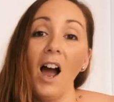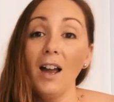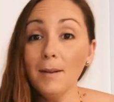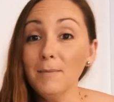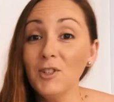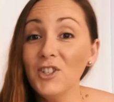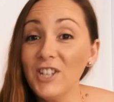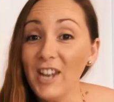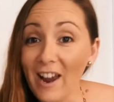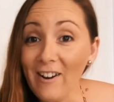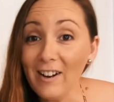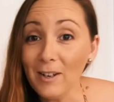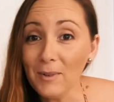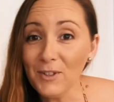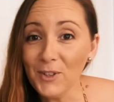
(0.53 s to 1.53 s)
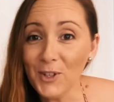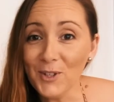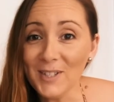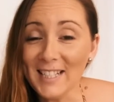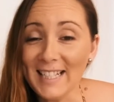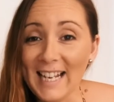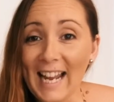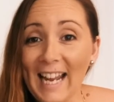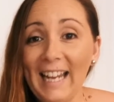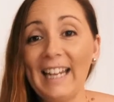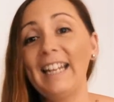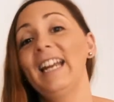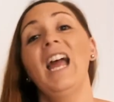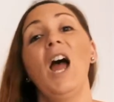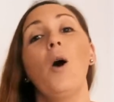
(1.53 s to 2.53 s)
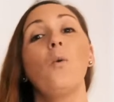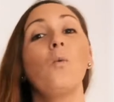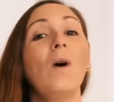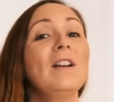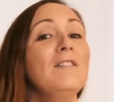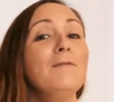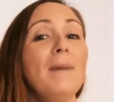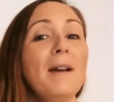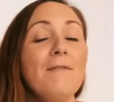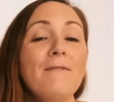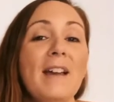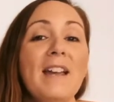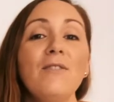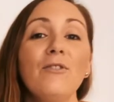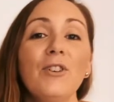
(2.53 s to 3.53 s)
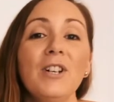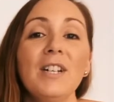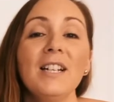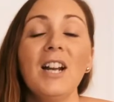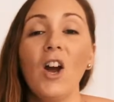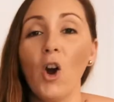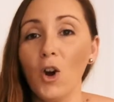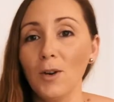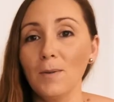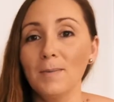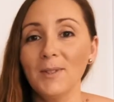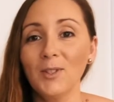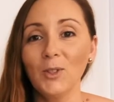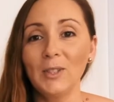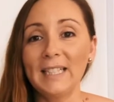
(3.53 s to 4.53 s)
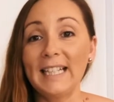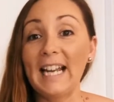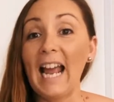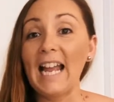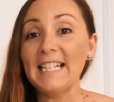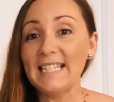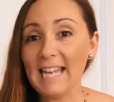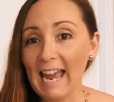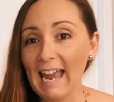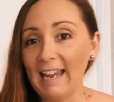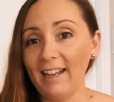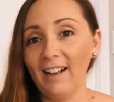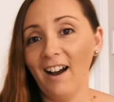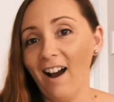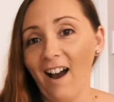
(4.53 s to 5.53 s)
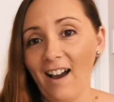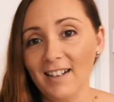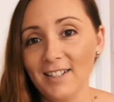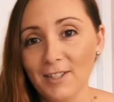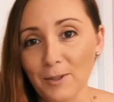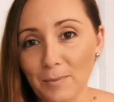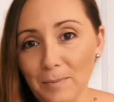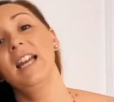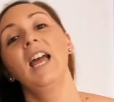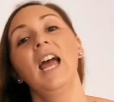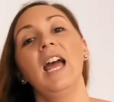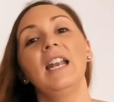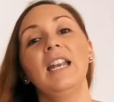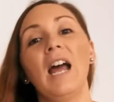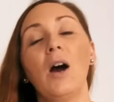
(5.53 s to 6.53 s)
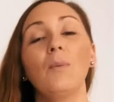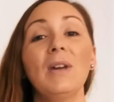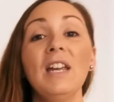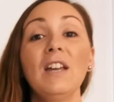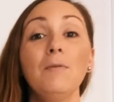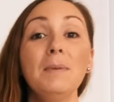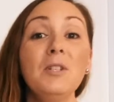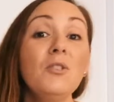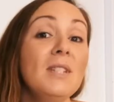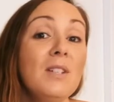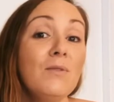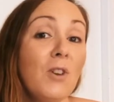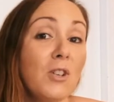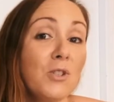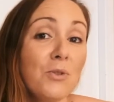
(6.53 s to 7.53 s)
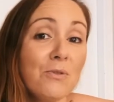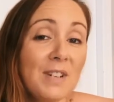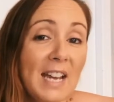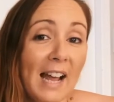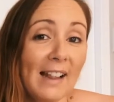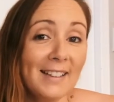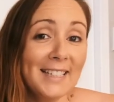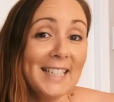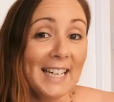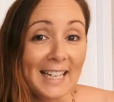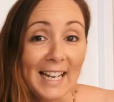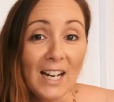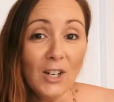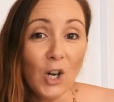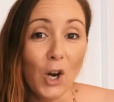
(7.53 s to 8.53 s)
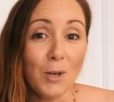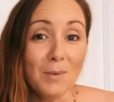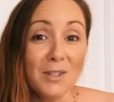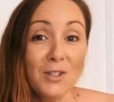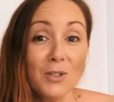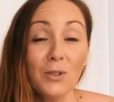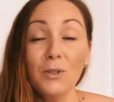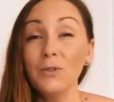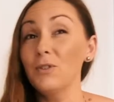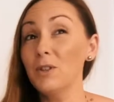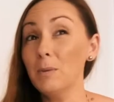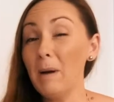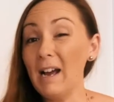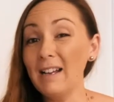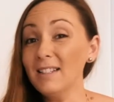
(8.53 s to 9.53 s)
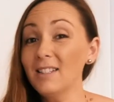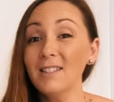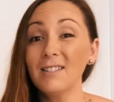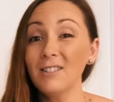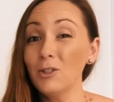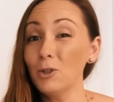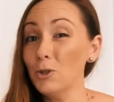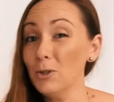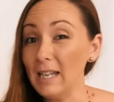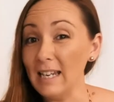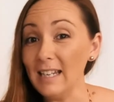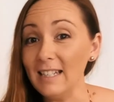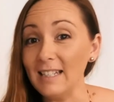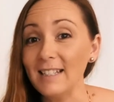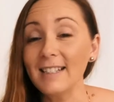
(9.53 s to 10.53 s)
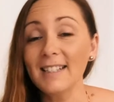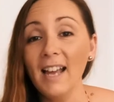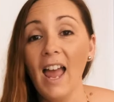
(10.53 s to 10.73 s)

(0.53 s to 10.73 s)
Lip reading: sharing with you today one of my favorite homeschooling tech items. Now, we have been using virtual reality in our homeschool for the past 2 years,